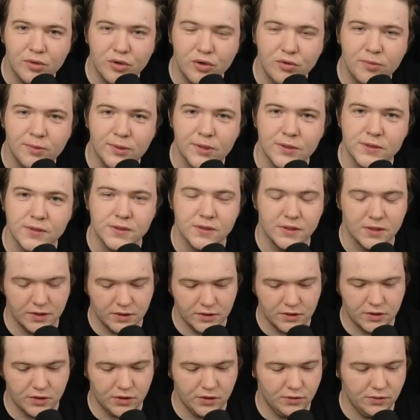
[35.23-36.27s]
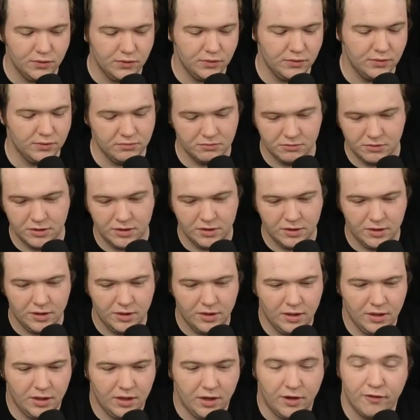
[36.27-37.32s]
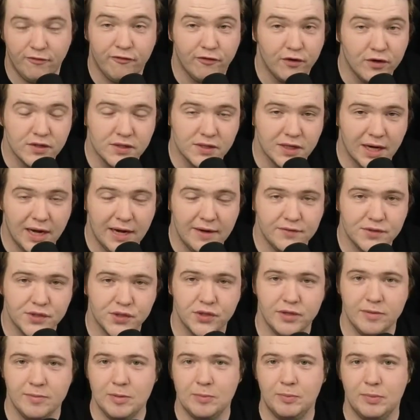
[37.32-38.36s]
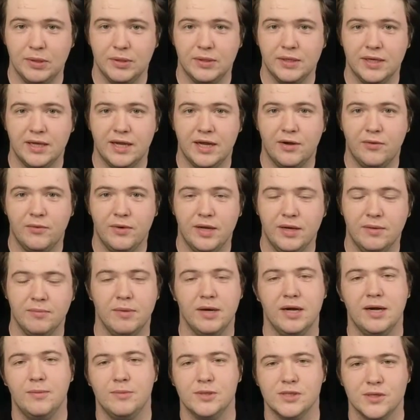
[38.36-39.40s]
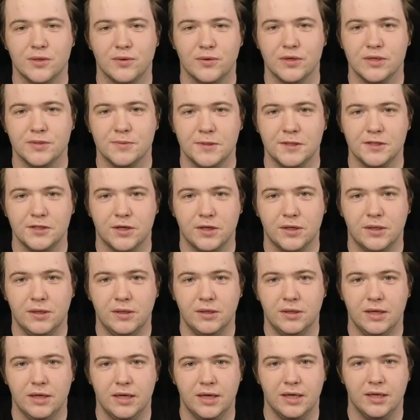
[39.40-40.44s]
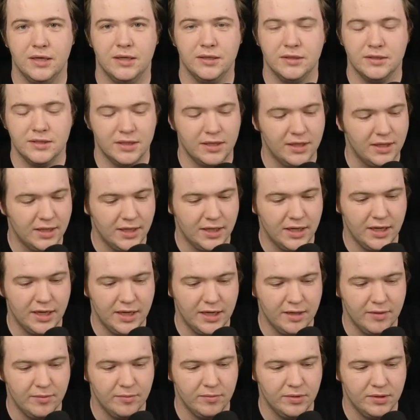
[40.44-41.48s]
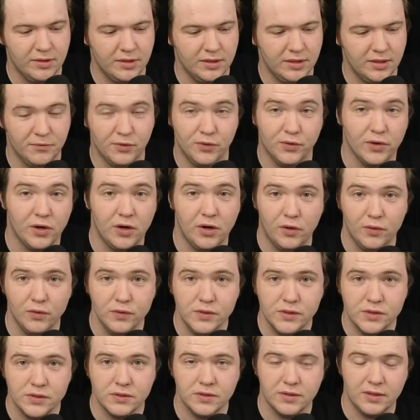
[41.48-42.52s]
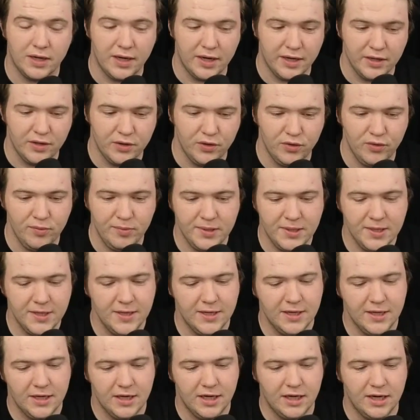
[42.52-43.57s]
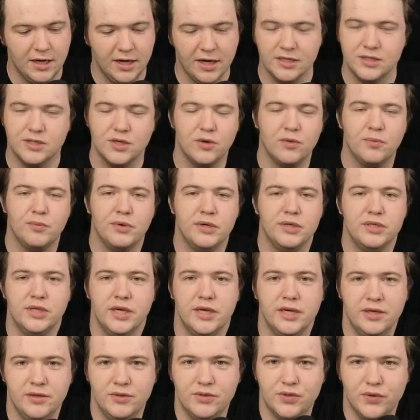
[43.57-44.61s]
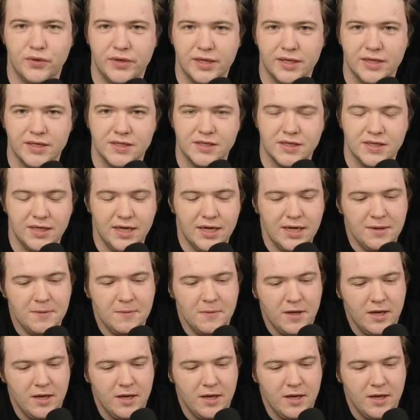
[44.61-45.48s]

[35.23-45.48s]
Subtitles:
goobers to our first live stream in Building Callwen. My name is Lawrence McDonald, and I am your host, the High Goob. I so appreciate you joining us today,